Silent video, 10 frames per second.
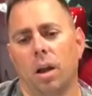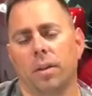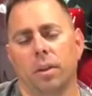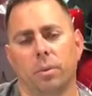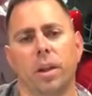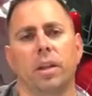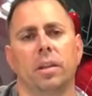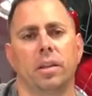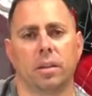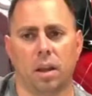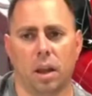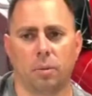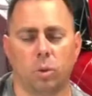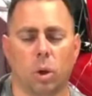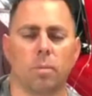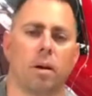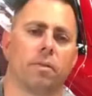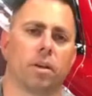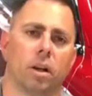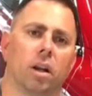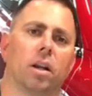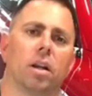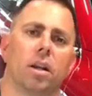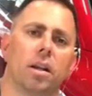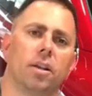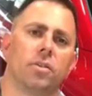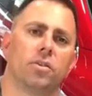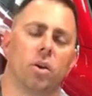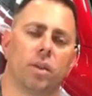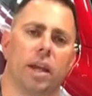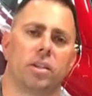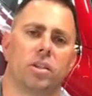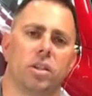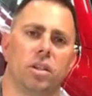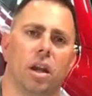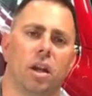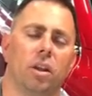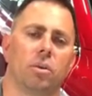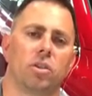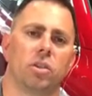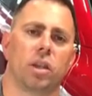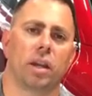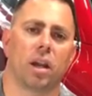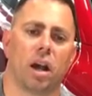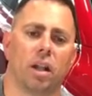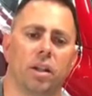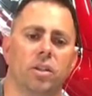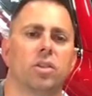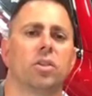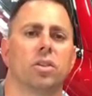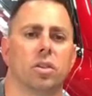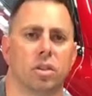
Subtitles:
the Ring doorbell for her, so that she, you know, when she's at college,